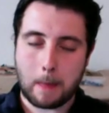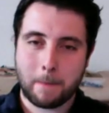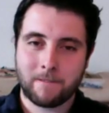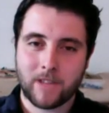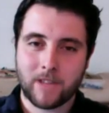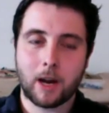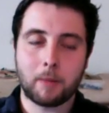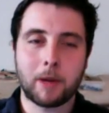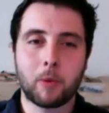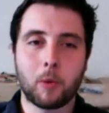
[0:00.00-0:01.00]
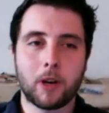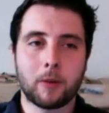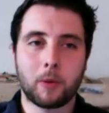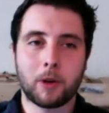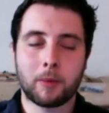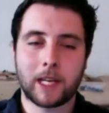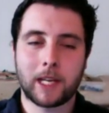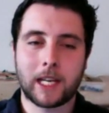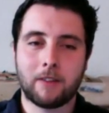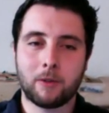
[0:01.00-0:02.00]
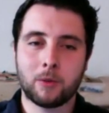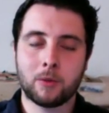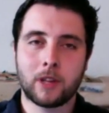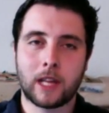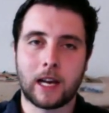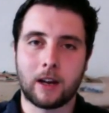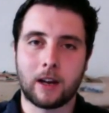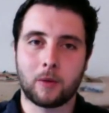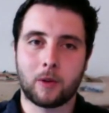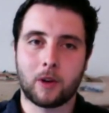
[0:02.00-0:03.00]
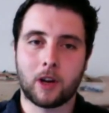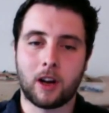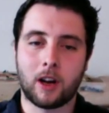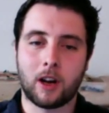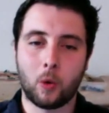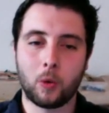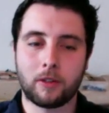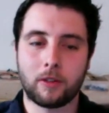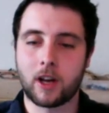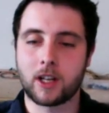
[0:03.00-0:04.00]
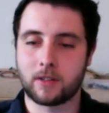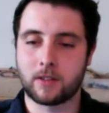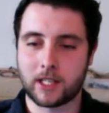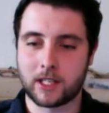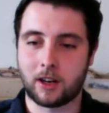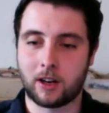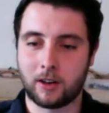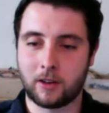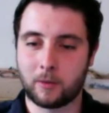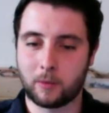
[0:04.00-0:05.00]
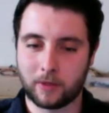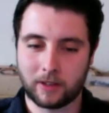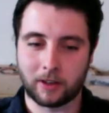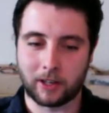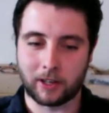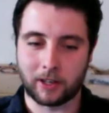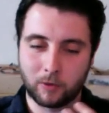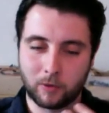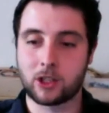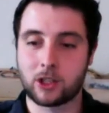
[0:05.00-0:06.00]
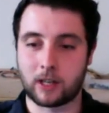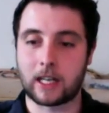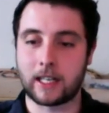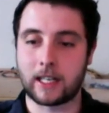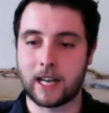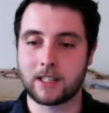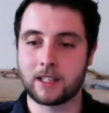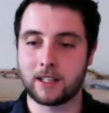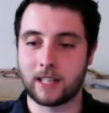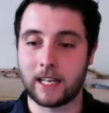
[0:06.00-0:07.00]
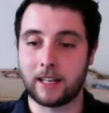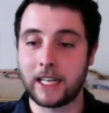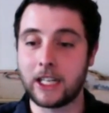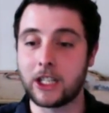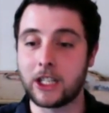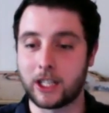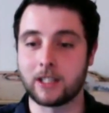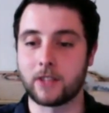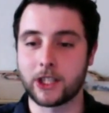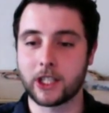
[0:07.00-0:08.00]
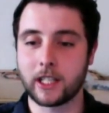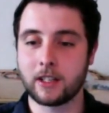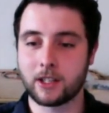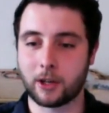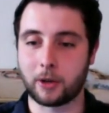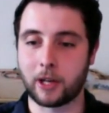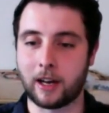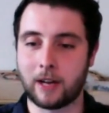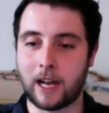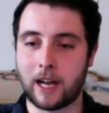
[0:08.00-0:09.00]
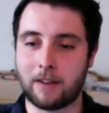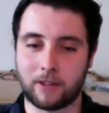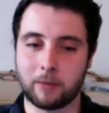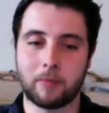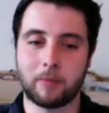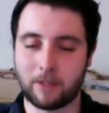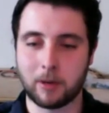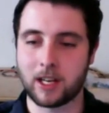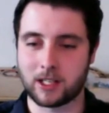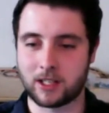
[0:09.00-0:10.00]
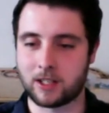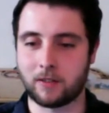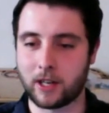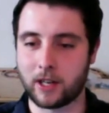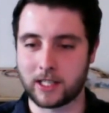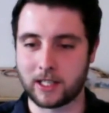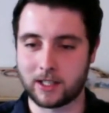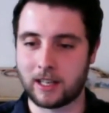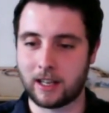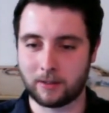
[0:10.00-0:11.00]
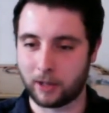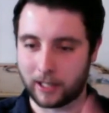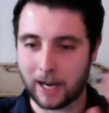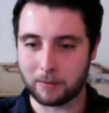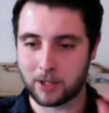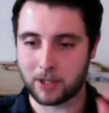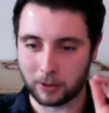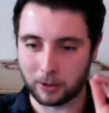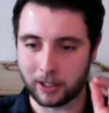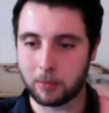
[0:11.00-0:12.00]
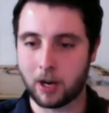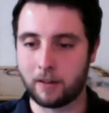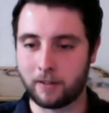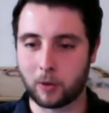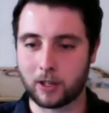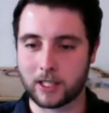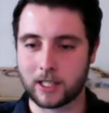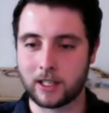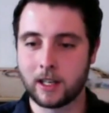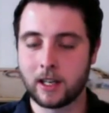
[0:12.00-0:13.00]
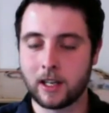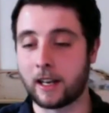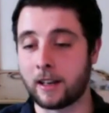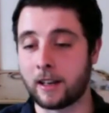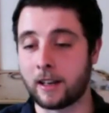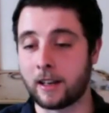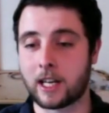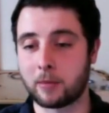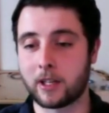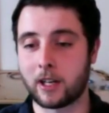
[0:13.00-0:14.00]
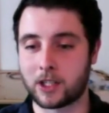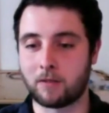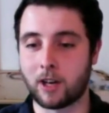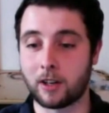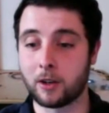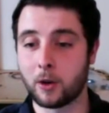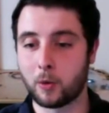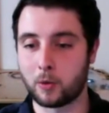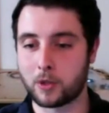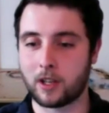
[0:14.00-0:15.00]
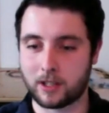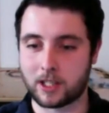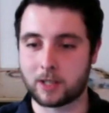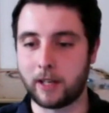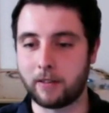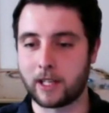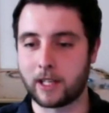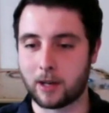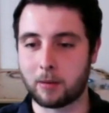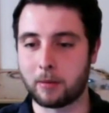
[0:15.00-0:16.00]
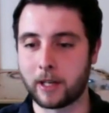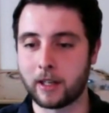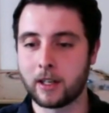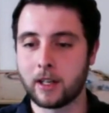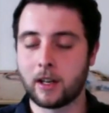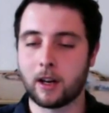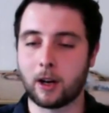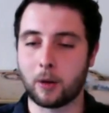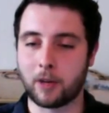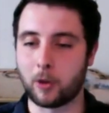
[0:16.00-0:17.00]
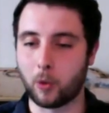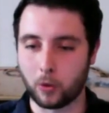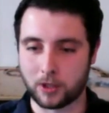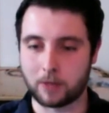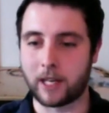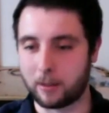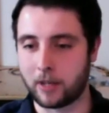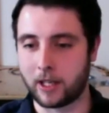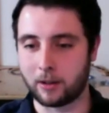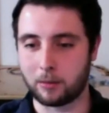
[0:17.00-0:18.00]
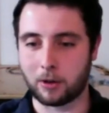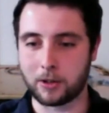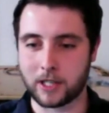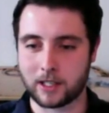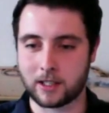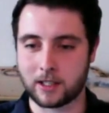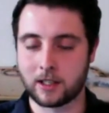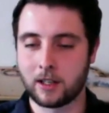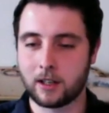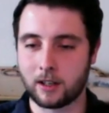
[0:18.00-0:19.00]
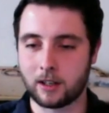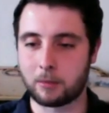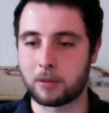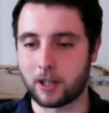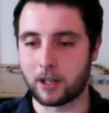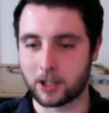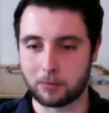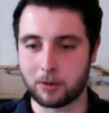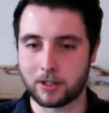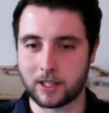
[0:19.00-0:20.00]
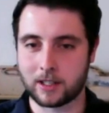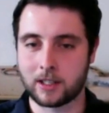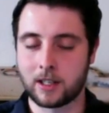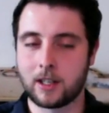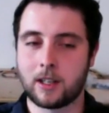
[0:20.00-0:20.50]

Um, yeah, I mean we want to we want to be careful that uh, all the first devices are like really strictly tested in each individually, so that every every person's device is like absolutely the perfect quality. And then the second production run will start to speed things up a bit um, and automate many of the processes, uh, the production processes.